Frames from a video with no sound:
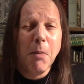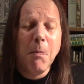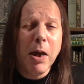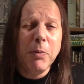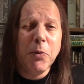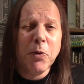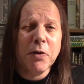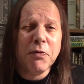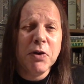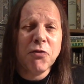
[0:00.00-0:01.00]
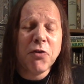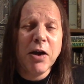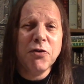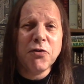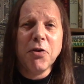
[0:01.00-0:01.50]
Maybe one of these
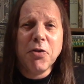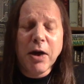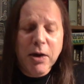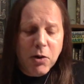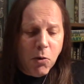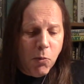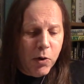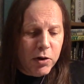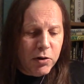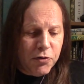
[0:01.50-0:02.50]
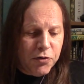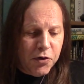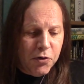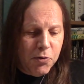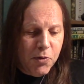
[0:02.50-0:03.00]
days they will
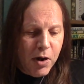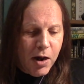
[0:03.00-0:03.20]
do...